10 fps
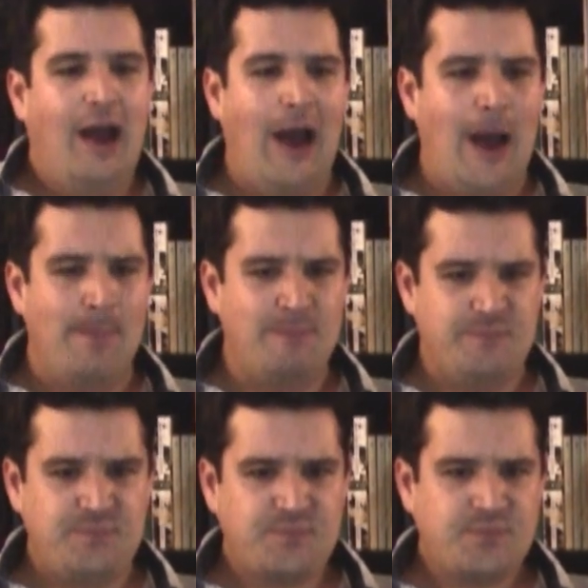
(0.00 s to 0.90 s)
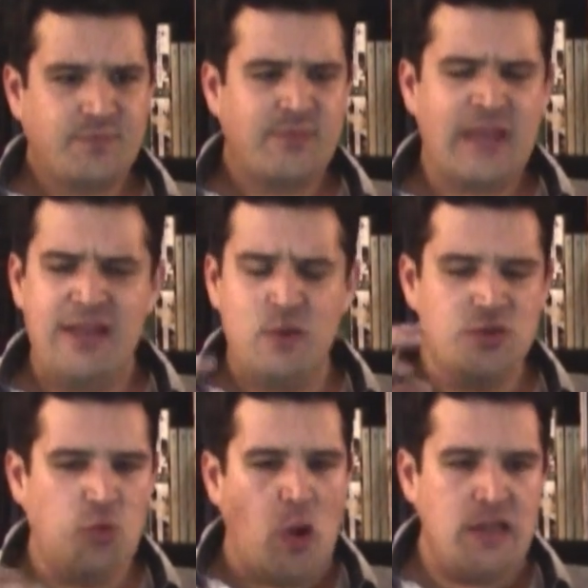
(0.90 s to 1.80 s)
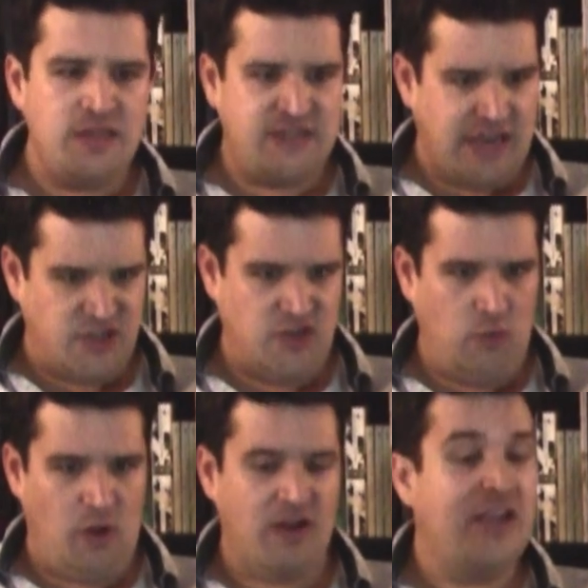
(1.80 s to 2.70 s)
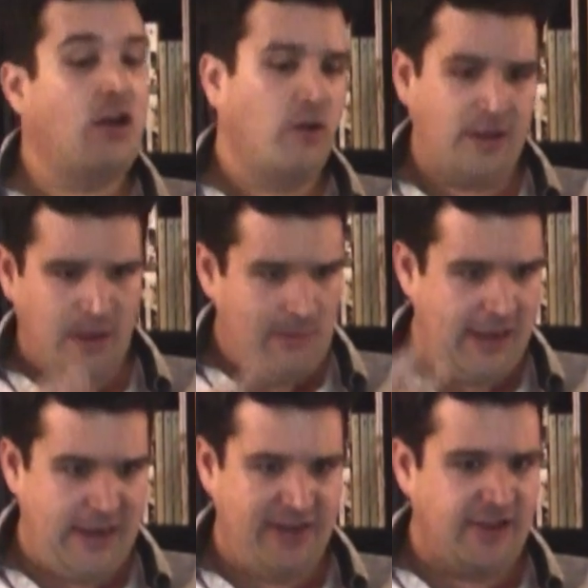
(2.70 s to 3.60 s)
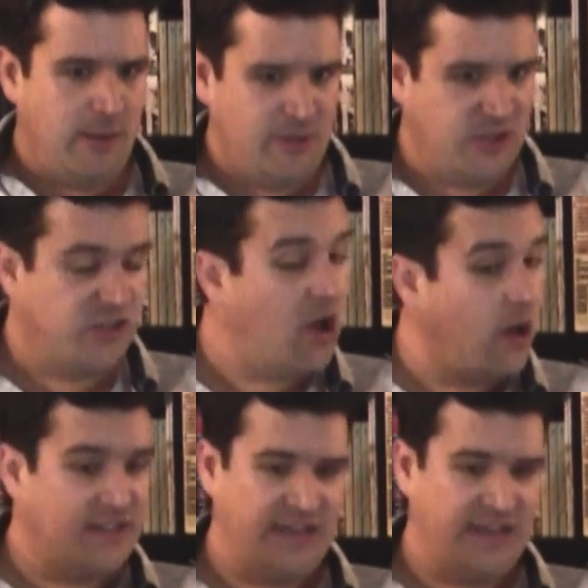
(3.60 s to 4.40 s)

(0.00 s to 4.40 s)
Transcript: Um, and there was one session where he'd already come in and done a bunch of dog